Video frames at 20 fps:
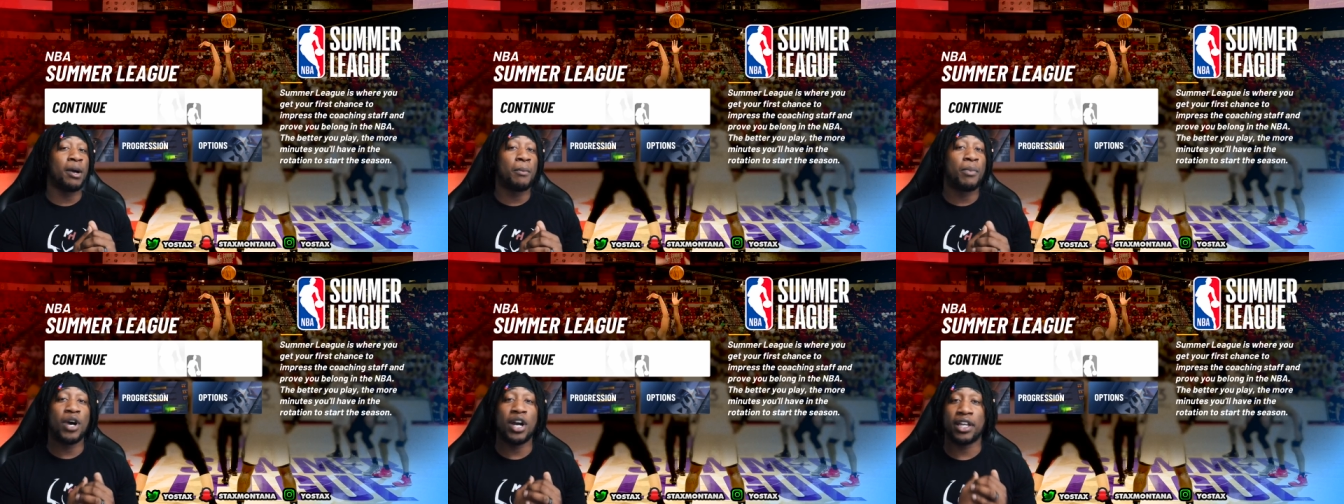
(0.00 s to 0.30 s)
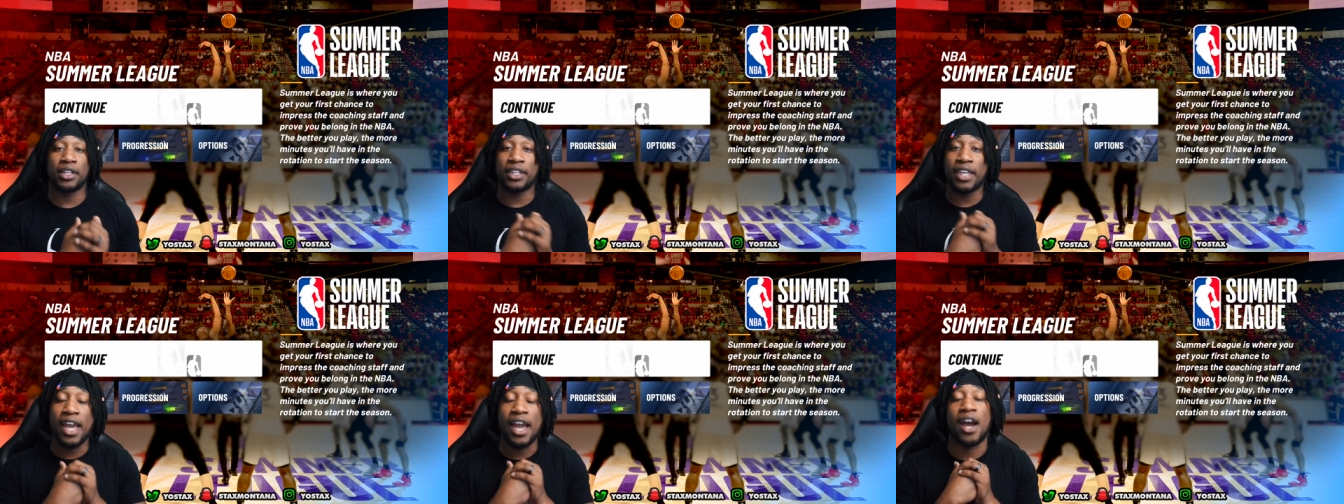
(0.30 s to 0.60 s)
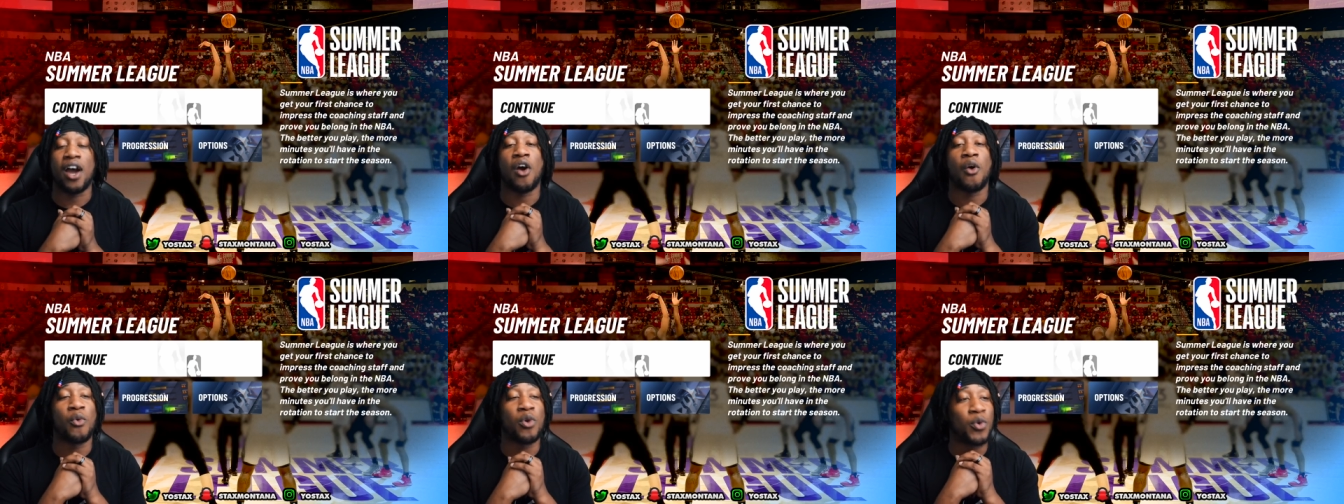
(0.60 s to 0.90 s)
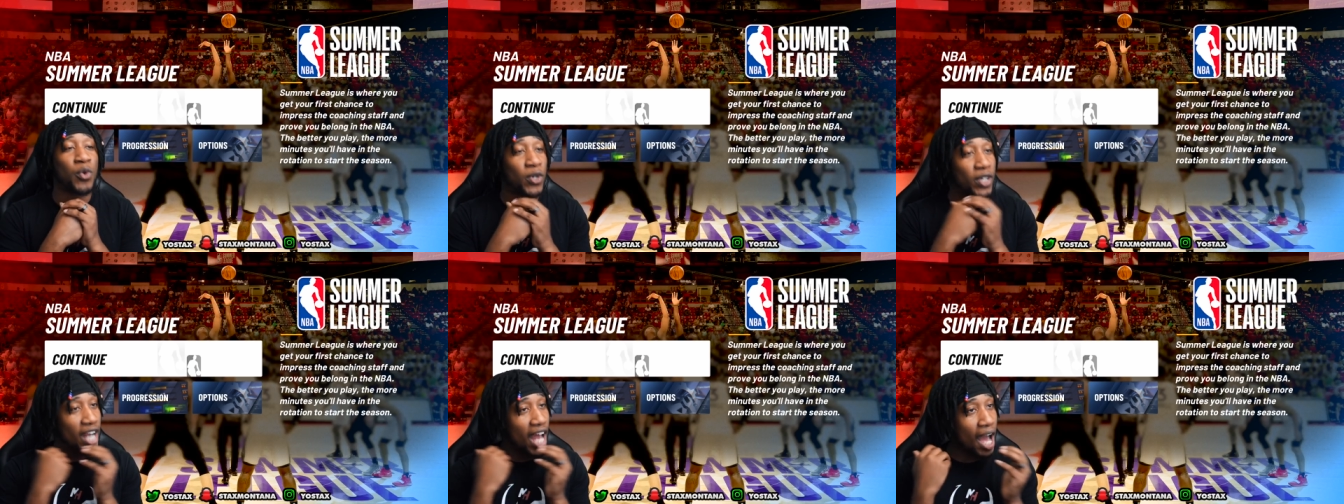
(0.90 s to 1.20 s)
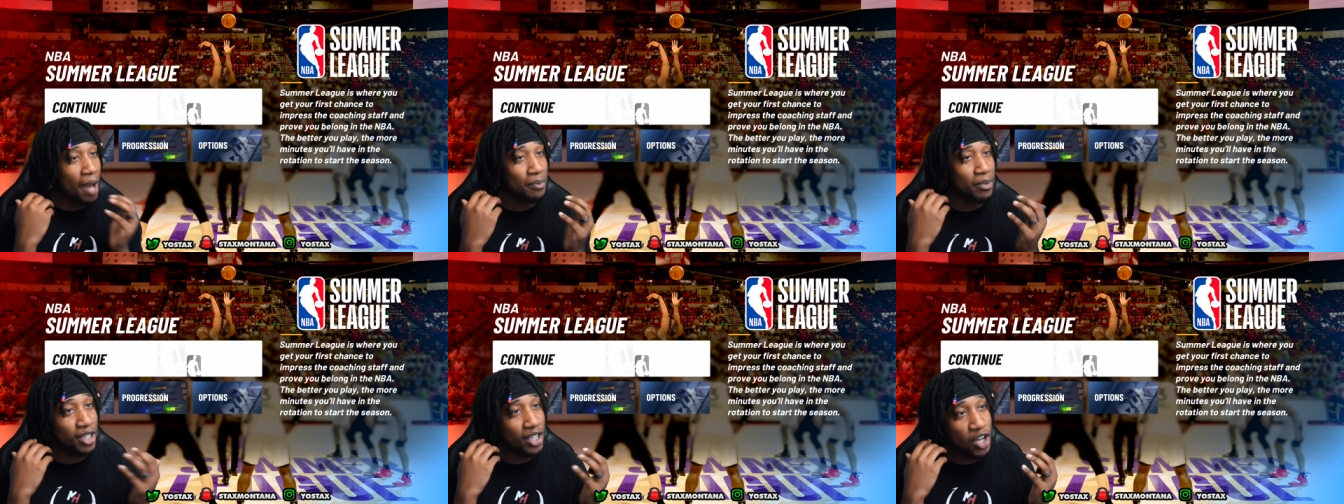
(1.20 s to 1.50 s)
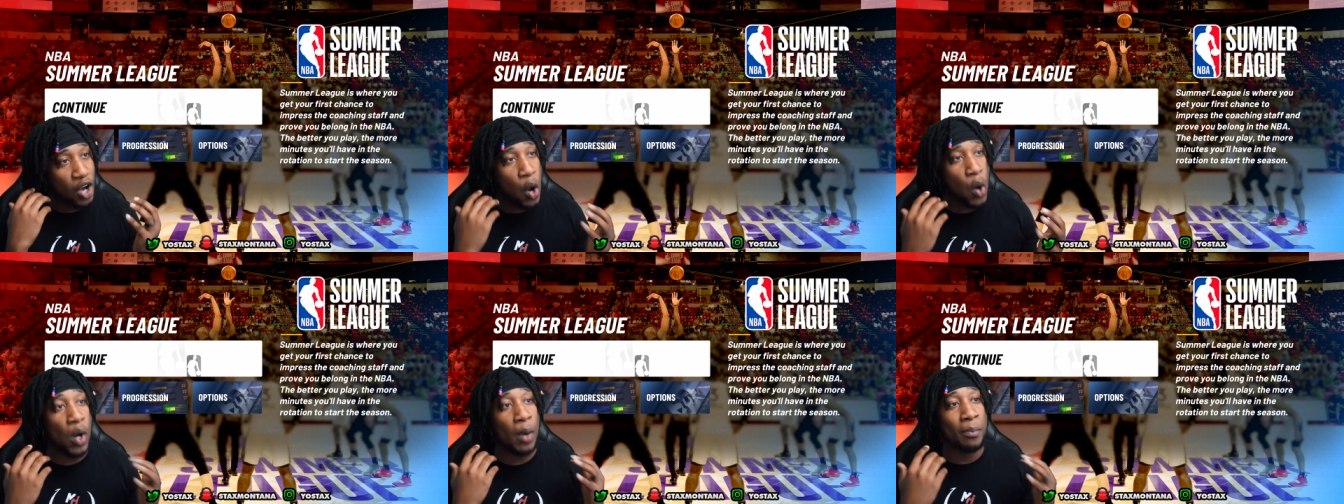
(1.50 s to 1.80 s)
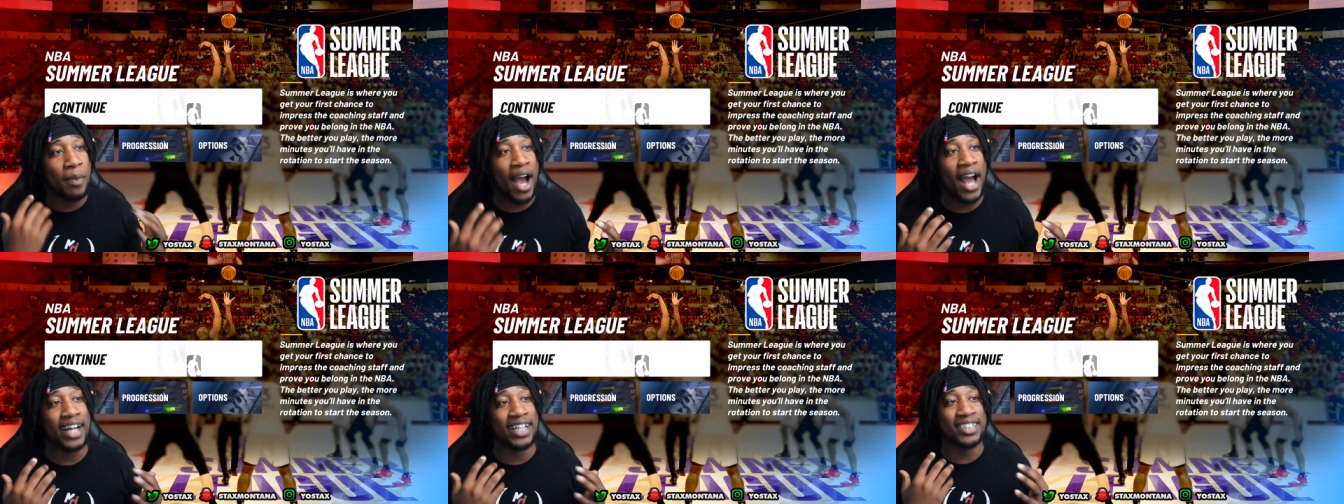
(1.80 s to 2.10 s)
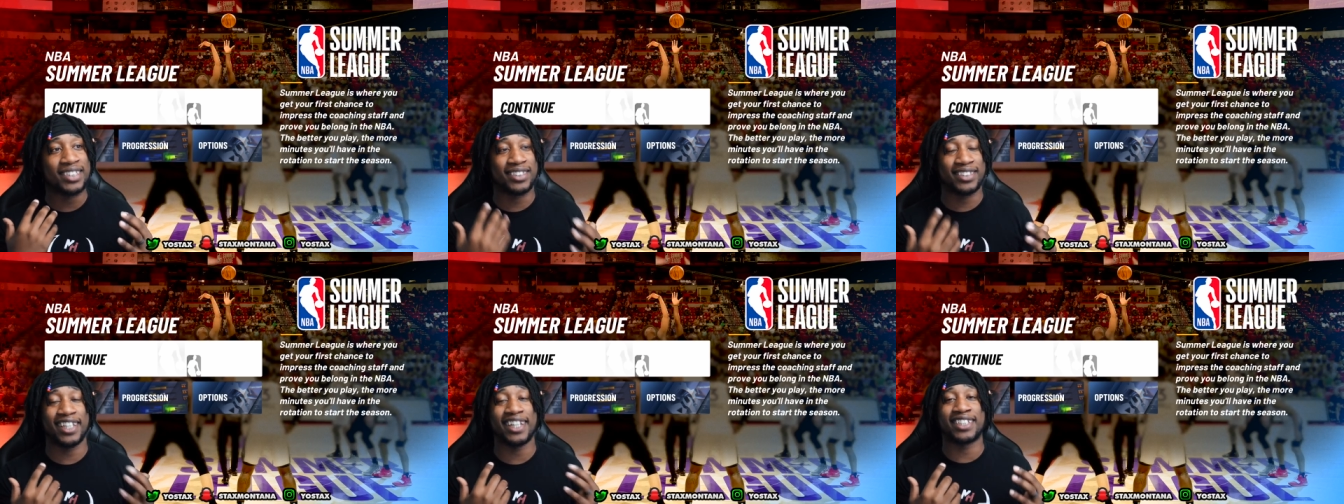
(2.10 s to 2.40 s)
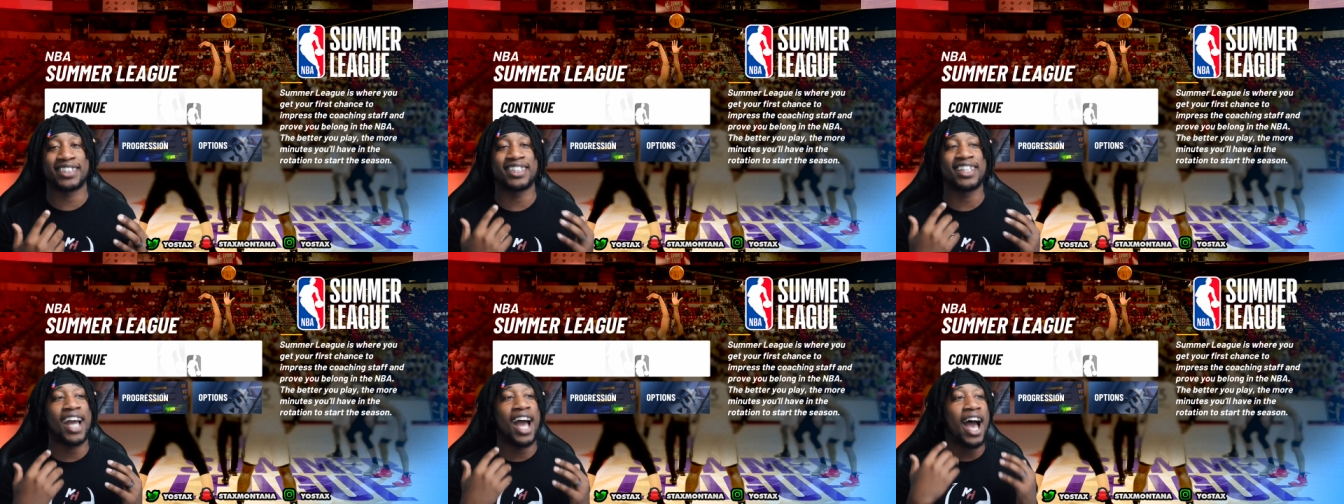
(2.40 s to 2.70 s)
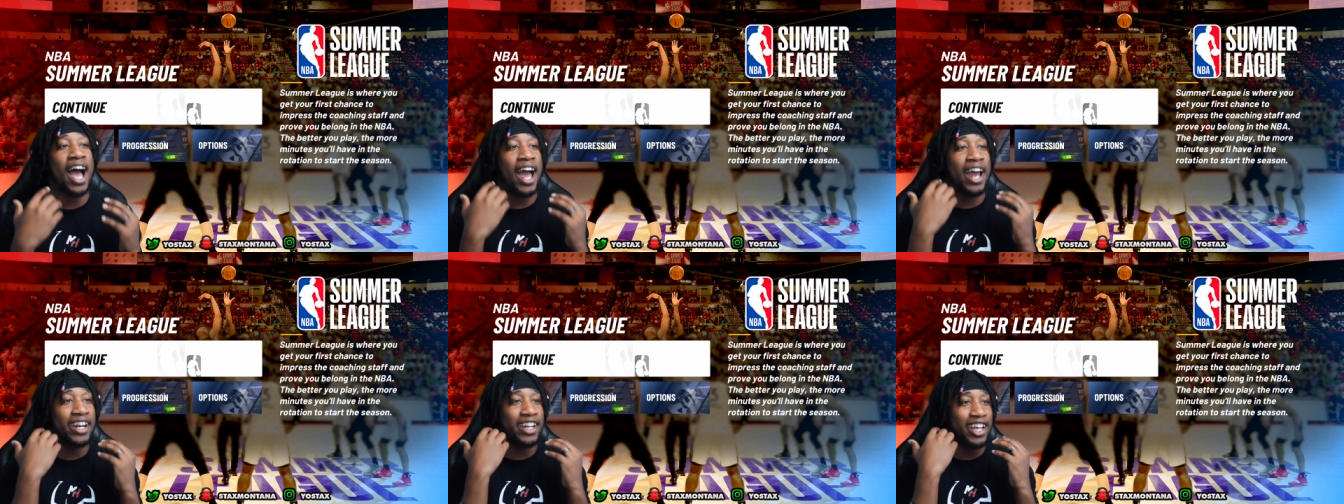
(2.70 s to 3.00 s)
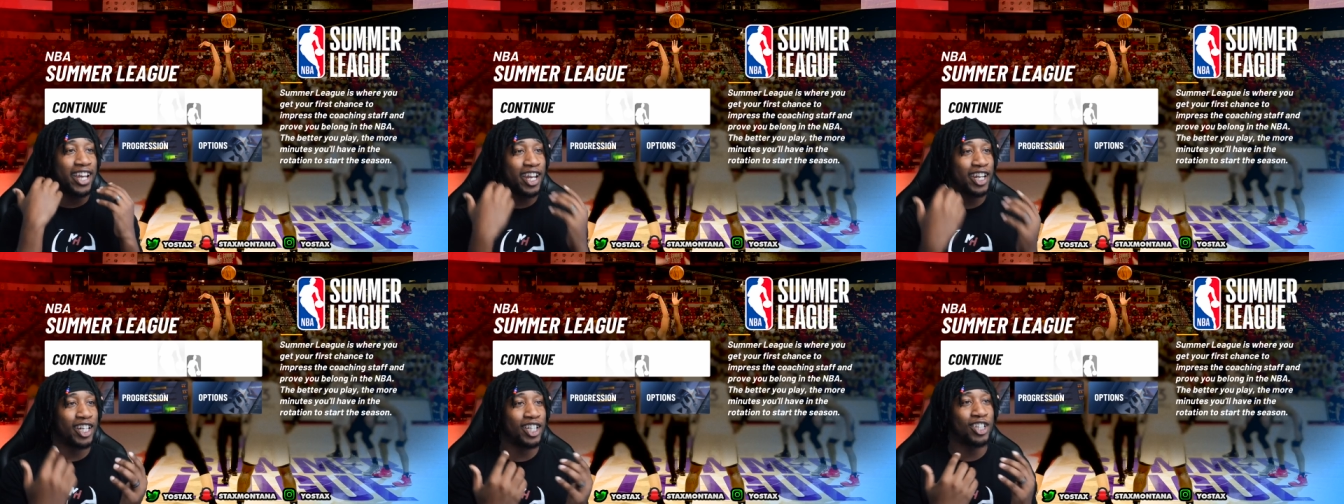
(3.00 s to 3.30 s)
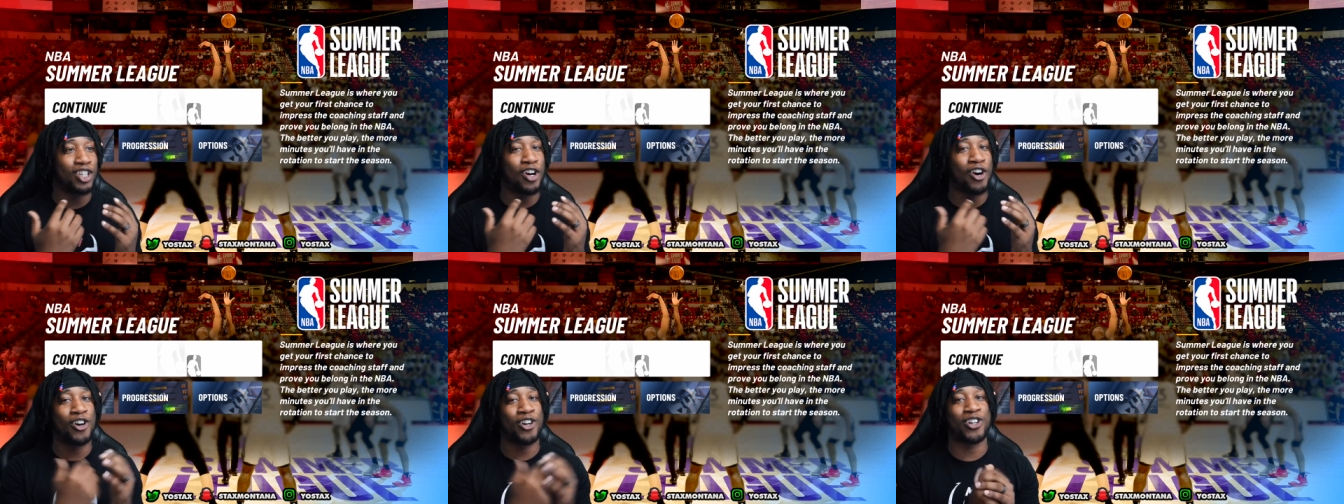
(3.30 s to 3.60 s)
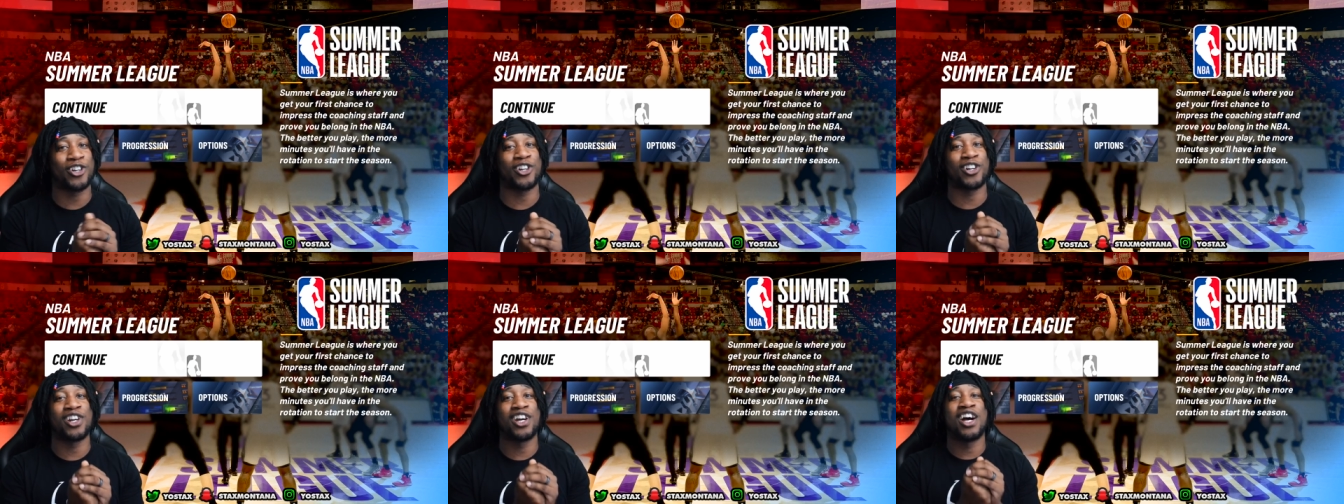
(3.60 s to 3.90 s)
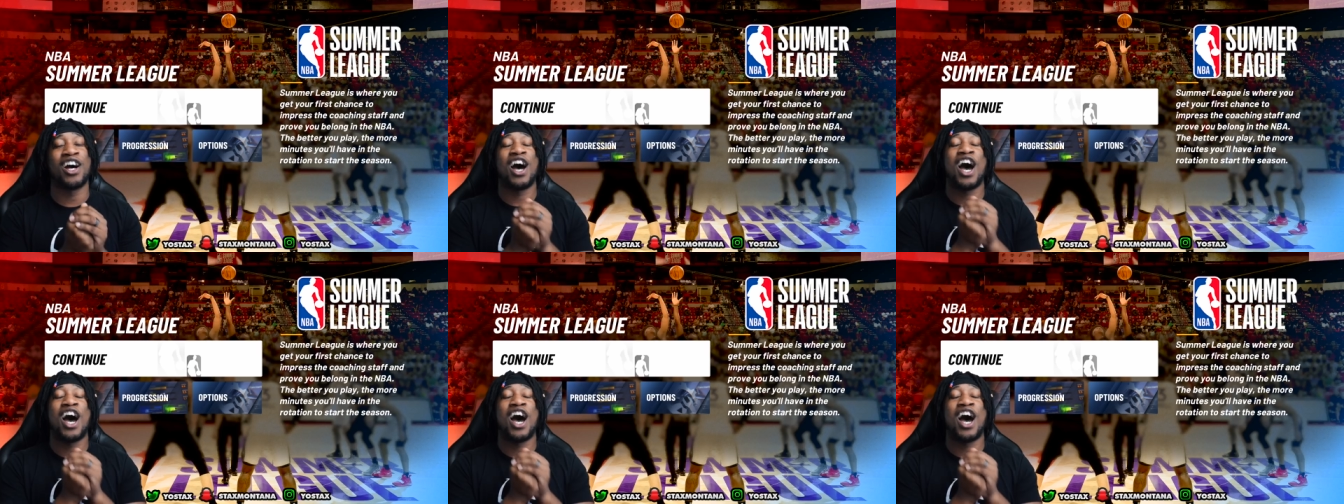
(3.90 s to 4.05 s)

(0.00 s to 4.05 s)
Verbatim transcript: But yeah, we will not be going by the six guide any longer.